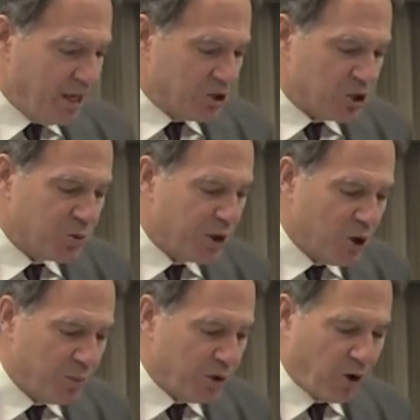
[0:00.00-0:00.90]
Since we
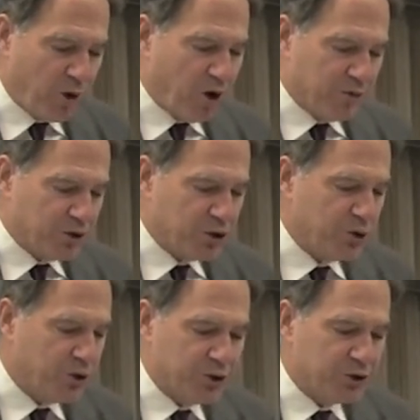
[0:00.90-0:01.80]
opened our office
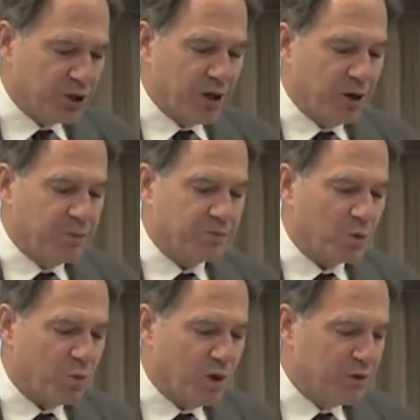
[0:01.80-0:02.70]
two years ago,
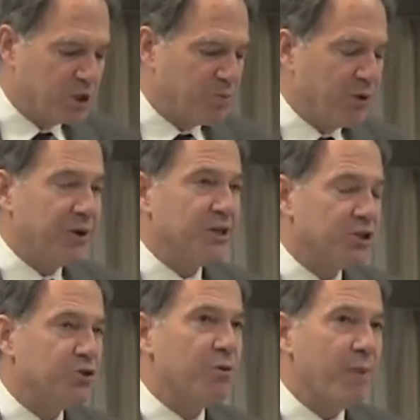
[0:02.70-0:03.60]
we've
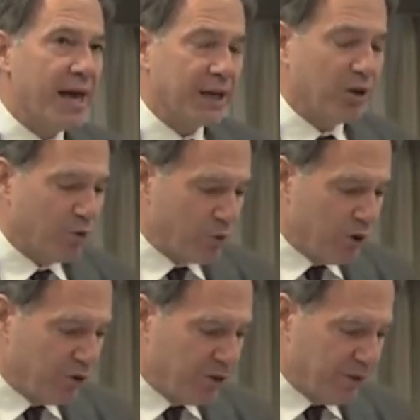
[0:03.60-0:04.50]
experienced dramatic
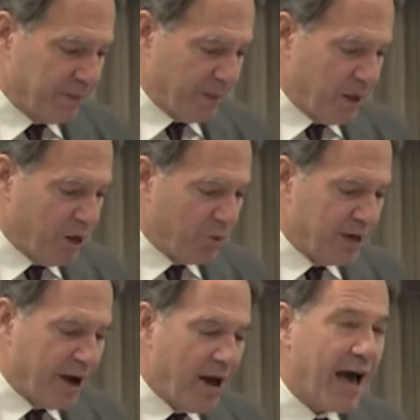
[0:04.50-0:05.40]
growth. Mm-hmm. We
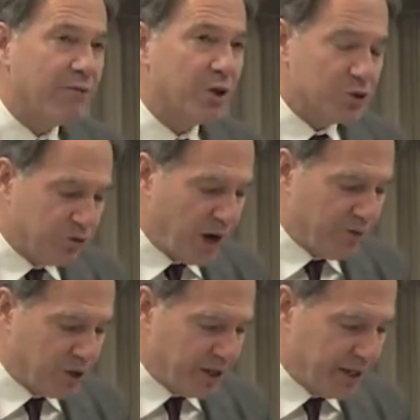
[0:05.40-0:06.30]
now have those
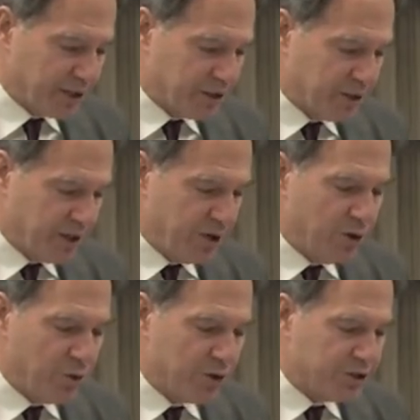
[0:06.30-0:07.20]
five clinics in
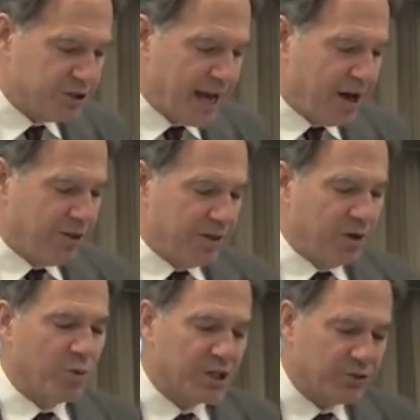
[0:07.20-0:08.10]
mm-hmm. North, South,
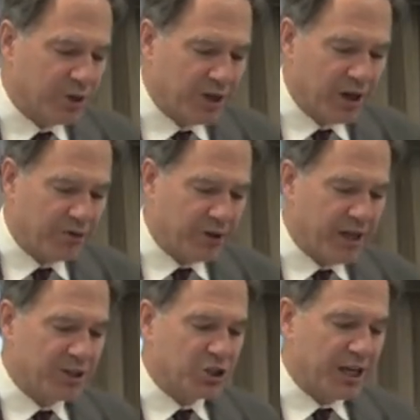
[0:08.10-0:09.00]
and West Philadelphia
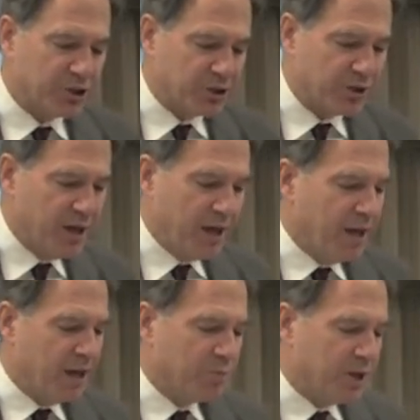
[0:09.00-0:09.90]
and Chester,
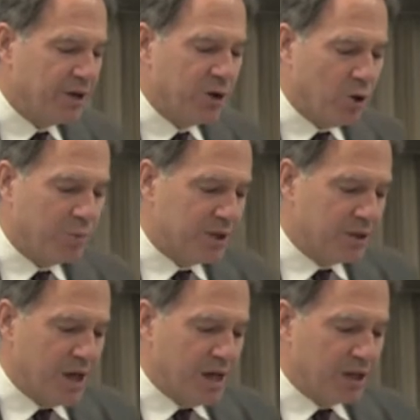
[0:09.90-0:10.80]
and plan to
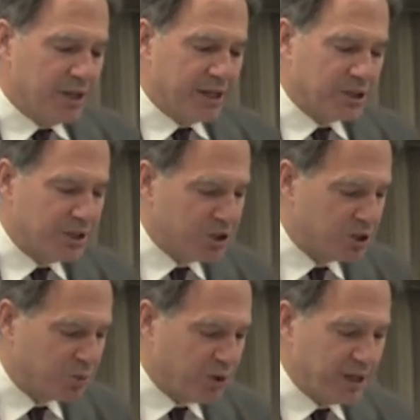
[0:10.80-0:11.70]
open clinics this
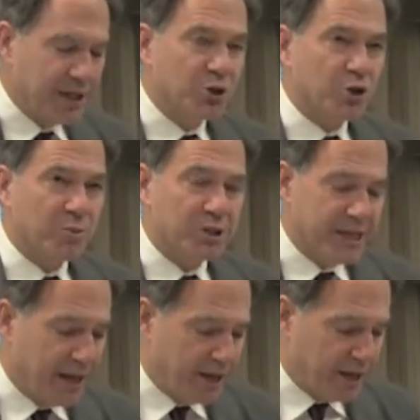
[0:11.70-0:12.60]
spring in
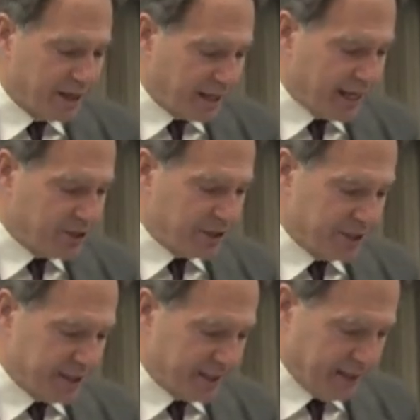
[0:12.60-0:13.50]
Germantown and
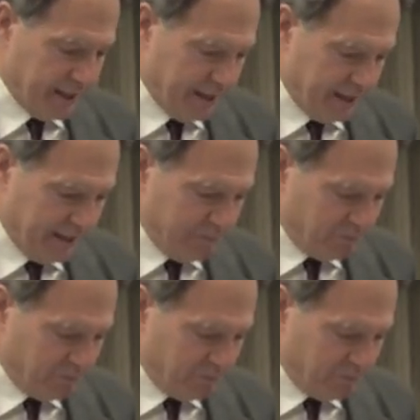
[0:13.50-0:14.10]
Kensington. Wow.